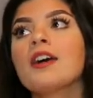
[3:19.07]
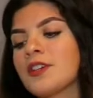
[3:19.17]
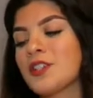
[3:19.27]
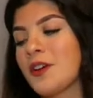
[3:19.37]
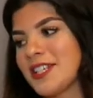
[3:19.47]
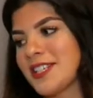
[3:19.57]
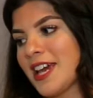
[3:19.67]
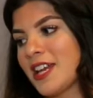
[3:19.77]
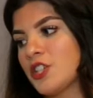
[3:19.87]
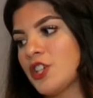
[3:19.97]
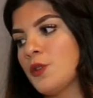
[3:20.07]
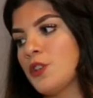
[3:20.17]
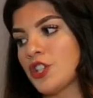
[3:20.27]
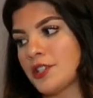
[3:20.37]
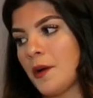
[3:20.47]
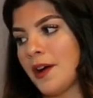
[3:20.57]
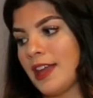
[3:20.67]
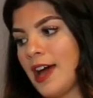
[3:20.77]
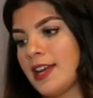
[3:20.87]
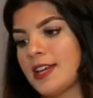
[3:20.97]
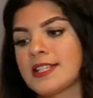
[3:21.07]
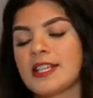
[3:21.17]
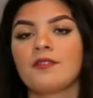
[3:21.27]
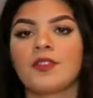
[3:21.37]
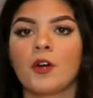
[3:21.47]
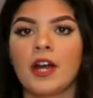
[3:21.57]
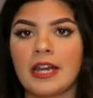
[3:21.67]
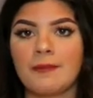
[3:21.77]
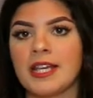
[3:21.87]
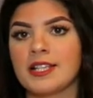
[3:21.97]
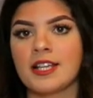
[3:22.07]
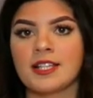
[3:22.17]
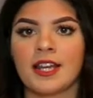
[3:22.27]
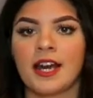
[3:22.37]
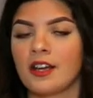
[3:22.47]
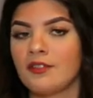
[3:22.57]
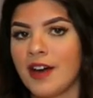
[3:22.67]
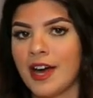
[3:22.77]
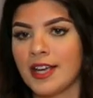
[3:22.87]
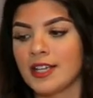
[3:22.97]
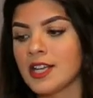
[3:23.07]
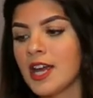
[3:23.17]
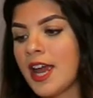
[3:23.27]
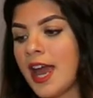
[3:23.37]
So I decided to just go online and see if there were any pieces that I could find